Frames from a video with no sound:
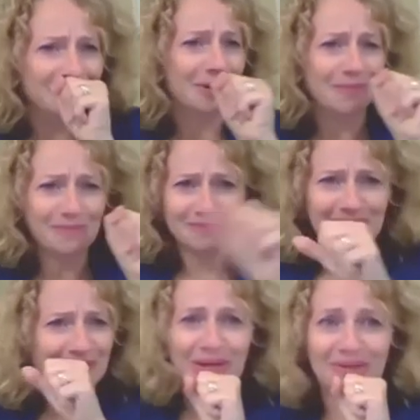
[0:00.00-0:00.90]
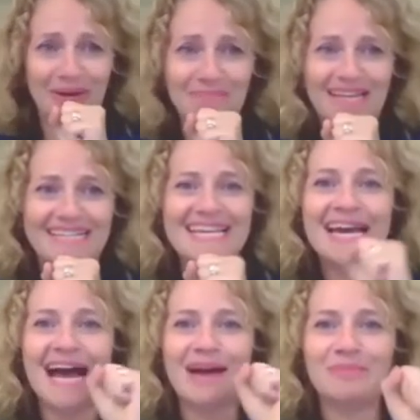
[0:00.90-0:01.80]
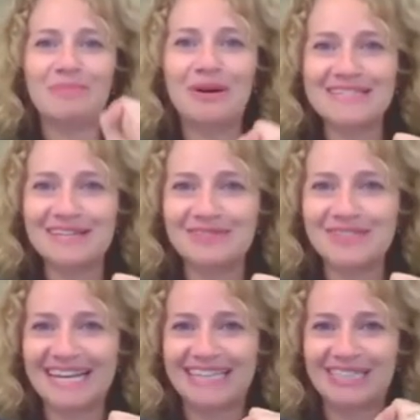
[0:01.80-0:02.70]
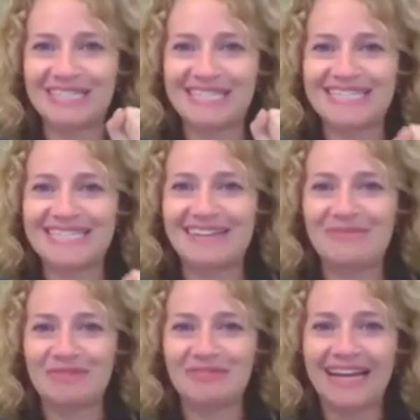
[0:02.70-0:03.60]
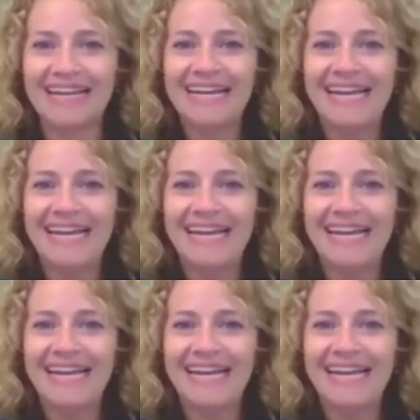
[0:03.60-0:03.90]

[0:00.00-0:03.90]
Oh, a great place. I will pause there for a second and just to see if we've got